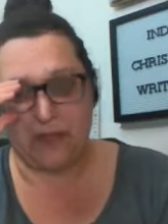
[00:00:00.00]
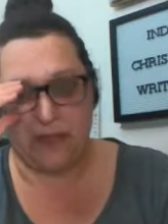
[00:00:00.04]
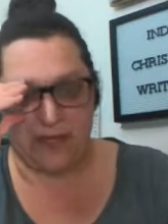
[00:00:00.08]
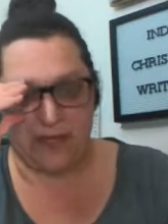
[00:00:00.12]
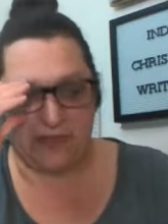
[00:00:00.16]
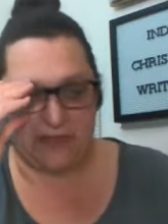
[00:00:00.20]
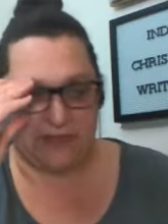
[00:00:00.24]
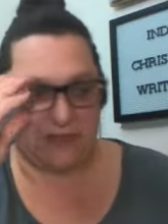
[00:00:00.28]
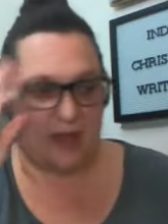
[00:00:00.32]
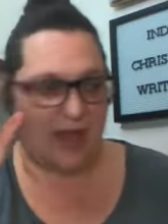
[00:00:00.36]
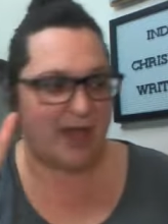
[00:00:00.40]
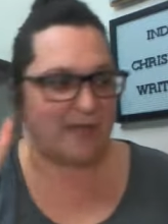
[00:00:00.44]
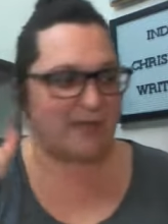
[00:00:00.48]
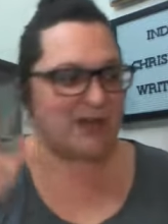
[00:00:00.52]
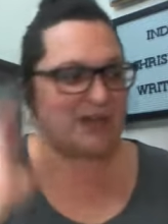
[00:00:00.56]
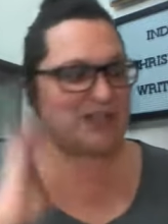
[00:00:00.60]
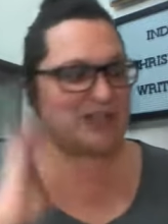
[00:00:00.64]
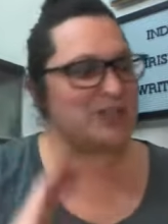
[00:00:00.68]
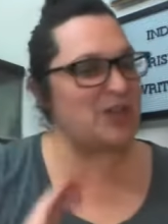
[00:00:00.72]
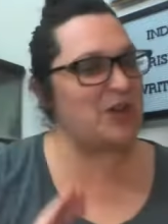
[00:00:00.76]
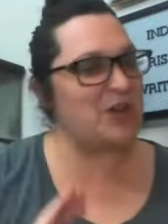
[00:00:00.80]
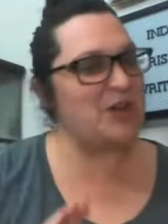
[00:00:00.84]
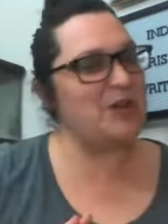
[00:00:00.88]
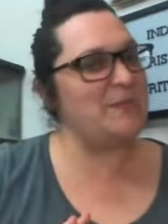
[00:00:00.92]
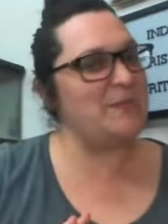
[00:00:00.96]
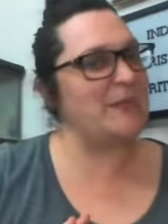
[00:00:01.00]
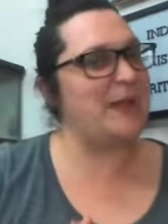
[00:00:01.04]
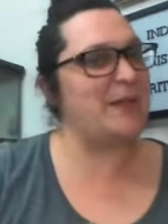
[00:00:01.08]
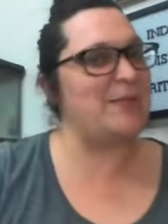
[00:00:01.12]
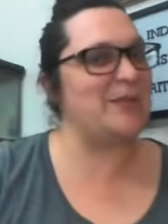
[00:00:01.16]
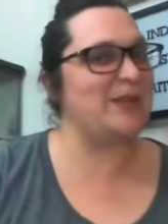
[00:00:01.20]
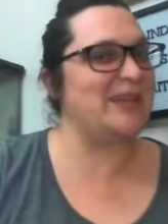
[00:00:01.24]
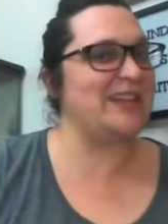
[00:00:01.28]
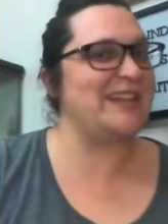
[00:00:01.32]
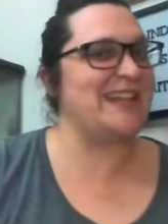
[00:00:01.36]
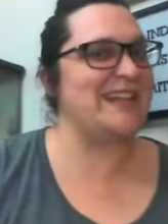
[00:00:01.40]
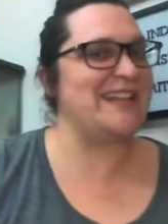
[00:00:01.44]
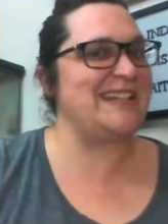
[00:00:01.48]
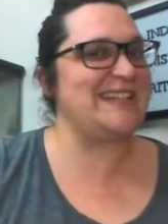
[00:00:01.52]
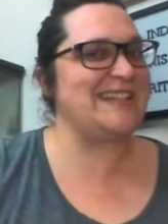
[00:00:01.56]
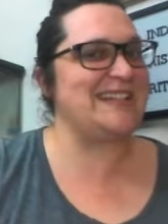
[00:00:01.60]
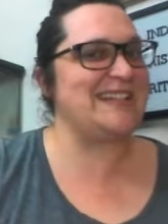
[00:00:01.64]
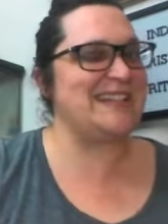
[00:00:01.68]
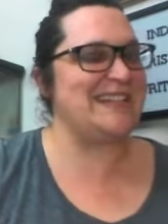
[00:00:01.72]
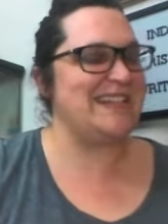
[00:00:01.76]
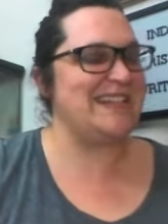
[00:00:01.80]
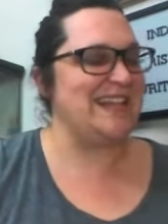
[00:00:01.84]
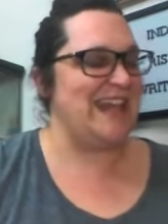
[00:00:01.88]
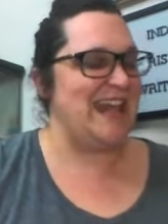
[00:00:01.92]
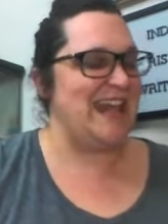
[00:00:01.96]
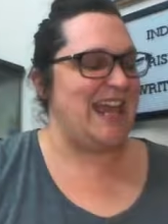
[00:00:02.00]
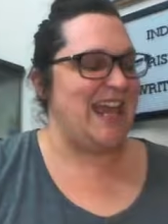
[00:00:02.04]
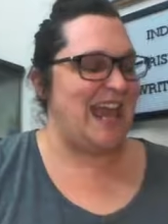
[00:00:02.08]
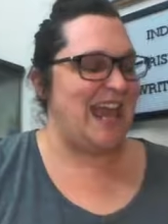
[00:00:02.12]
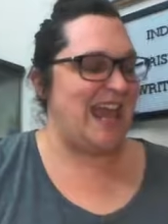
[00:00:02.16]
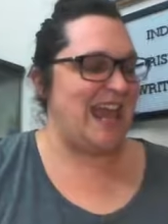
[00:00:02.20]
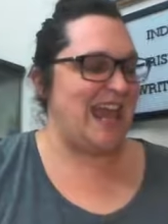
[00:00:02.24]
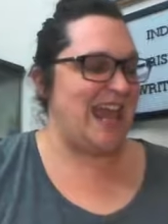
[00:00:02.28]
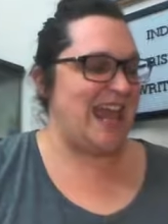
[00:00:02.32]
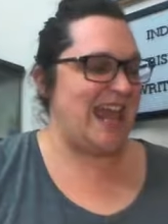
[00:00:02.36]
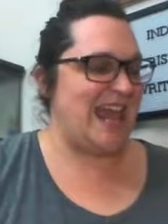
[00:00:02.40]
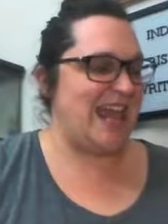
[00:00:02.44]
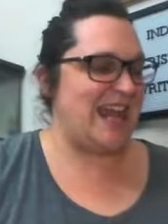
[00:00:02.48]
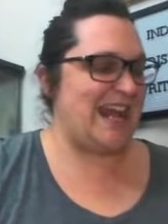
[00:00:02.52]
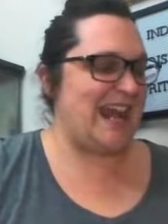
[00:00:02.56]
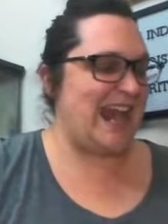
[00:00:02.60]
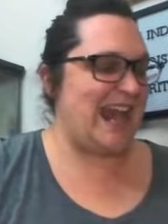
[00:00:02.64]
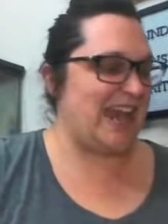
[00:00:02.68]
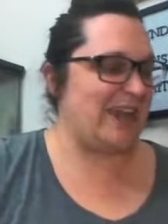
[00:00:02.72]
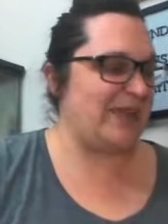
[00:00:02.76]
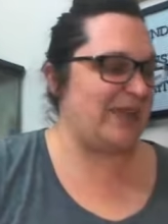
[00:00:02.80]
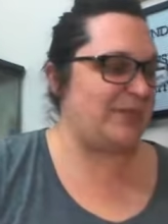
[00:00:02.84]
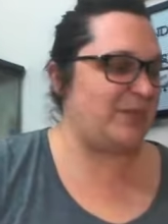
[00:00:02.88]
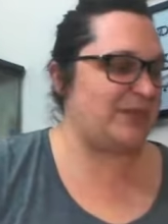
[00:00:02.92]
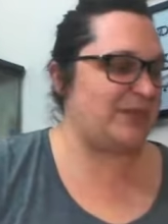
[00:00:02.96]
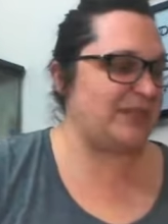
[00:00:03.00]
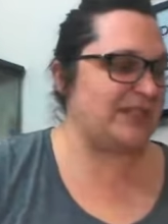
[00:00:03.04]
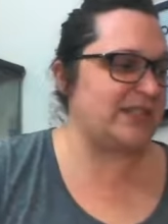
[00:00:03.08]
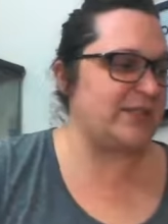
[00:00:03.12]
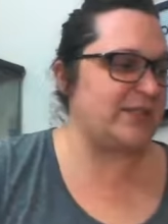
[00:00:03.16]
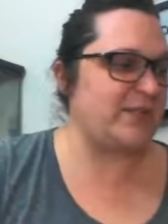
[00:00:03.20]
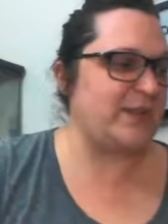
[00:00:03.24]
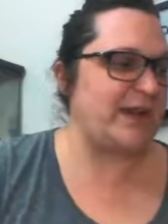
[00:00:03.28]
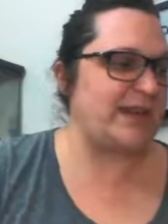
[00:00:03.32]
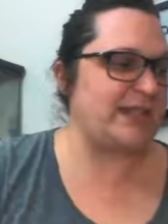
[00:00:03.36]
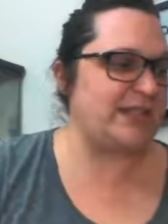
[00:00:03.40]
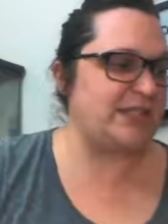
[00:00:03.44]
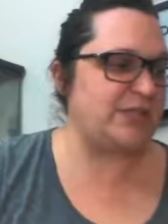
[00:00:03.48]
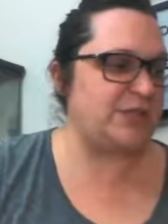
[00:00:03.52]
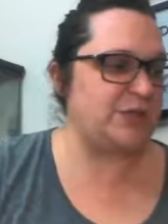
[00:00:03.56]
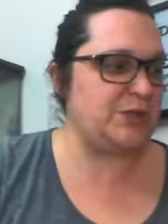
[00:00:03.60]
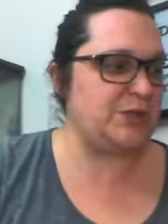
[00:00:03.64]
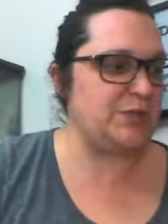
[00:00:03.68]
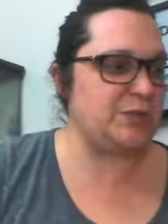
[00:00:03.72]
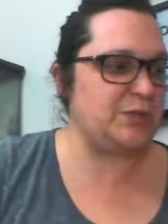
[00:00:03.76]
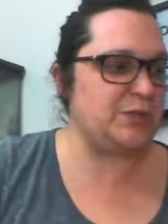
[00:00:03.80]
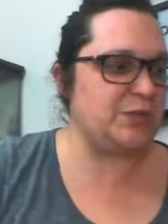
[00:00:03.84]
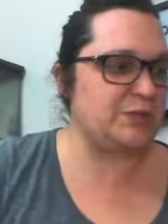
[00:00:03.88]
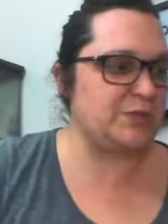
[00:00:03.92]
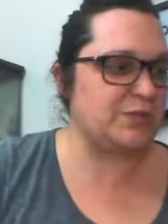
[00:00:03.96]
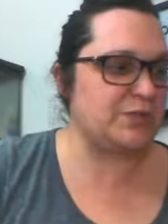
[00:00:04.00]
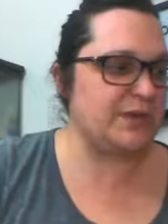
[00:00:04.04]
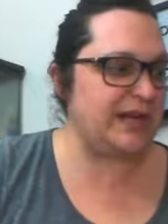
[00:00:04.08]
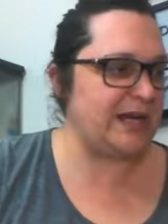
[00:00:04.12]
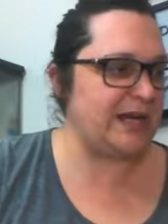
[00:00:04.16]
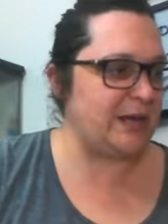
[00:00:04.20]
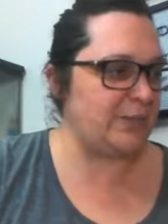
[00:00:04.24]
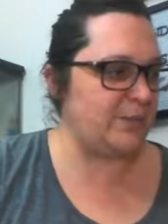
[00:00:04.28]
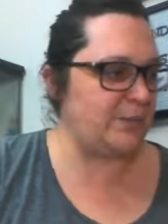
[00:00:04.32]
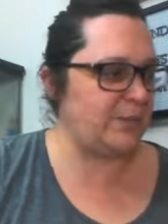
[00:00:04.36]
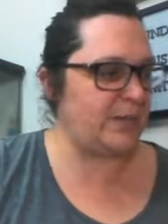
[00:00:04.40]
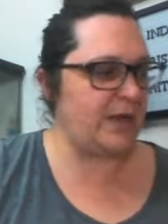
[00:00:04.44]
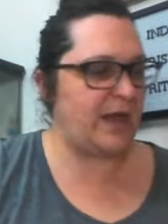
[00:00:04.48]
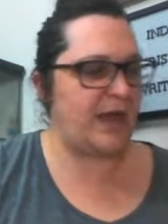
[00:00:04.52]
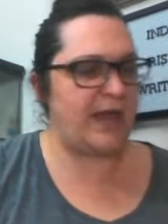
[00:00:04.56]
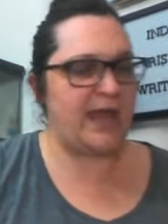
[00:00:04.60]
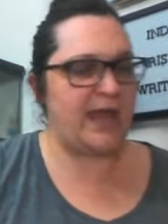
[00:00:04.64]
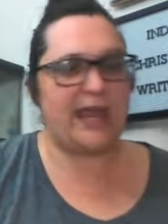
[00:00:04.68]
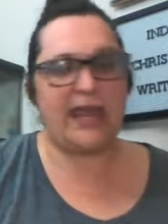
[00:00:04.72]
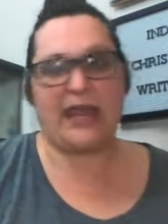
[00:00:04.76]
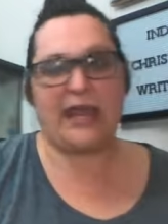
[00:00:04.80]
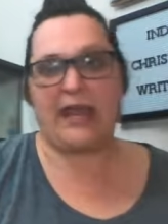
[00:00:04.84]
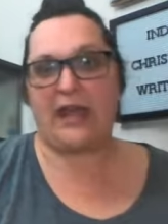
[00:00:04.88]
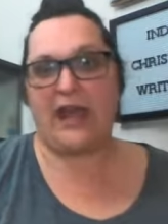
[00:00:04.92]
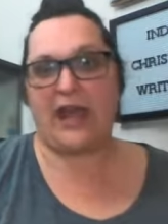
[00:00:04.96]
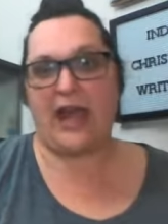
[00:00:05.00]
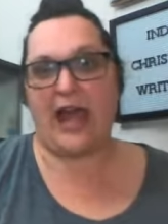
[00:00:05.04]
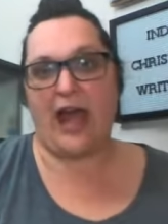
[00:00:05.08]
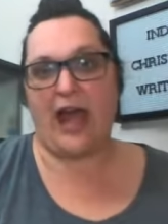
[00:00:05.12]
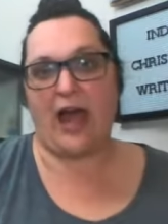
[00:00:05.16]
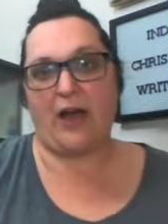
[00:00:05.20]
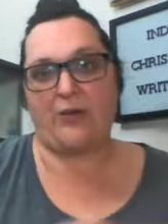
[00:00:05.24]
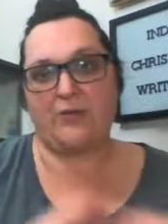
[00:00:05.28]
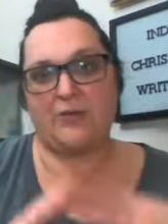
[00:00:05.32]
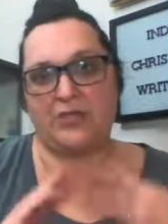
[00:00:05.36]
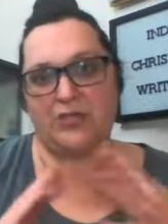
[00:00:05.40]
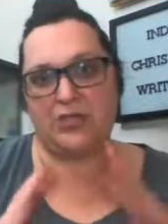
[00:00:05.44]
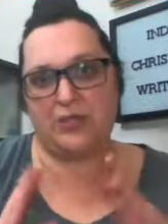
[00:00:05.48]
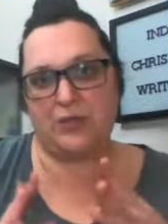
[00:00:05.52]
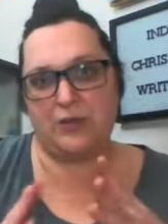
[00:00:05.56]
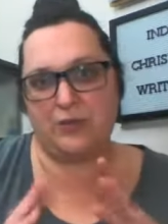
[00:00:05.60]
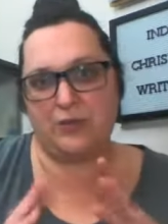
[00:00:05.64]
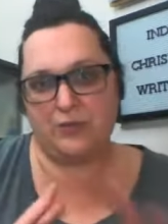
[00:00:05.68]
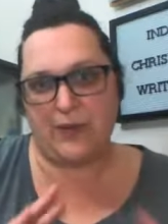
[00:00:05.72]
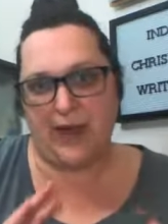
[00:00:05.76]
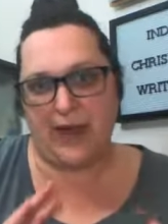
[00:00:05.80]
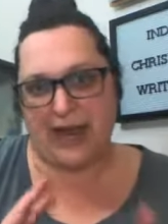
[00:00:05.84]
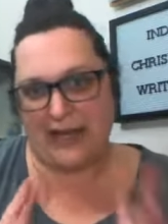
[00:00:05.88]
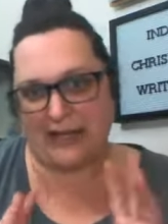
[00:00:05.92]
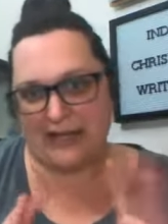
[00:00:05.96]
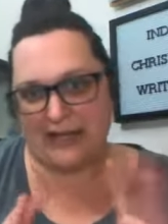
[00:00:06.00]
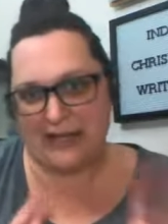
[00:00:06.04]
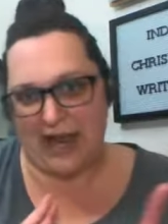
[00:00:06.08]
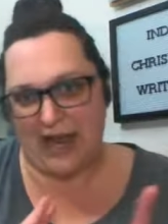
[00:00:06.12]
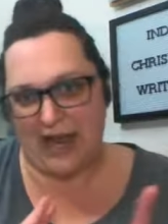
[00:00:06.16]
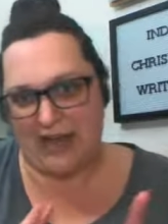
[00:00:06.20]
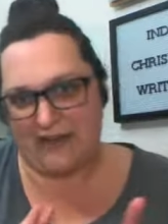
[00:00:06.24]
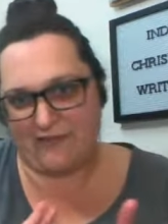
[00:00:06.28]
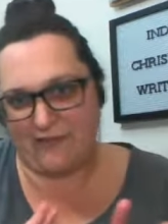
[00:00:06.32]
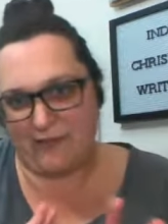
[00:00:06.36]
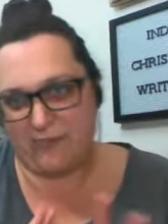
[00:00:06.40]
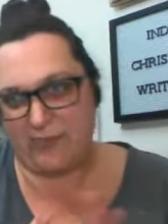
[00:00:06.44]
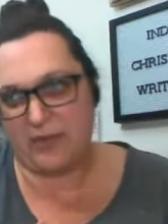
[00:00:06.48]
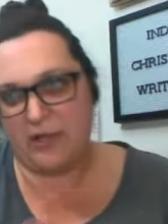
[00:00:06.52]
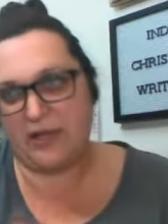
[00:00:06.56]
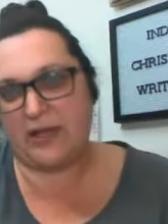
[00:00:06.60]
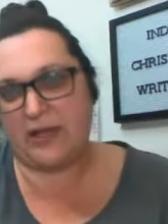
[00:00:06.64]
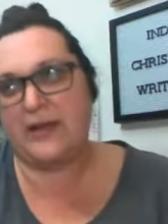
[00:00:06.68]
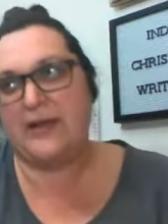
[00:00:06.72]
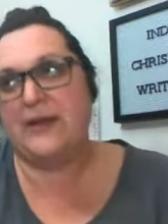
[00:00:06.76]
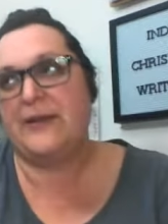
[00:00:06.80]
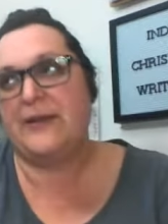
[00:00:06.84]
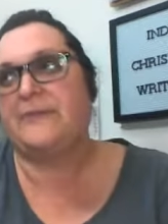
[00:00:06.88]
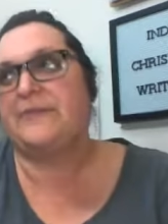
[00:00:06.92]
So I'm going to show you my book list, and I was going to read a how to write kind of a book,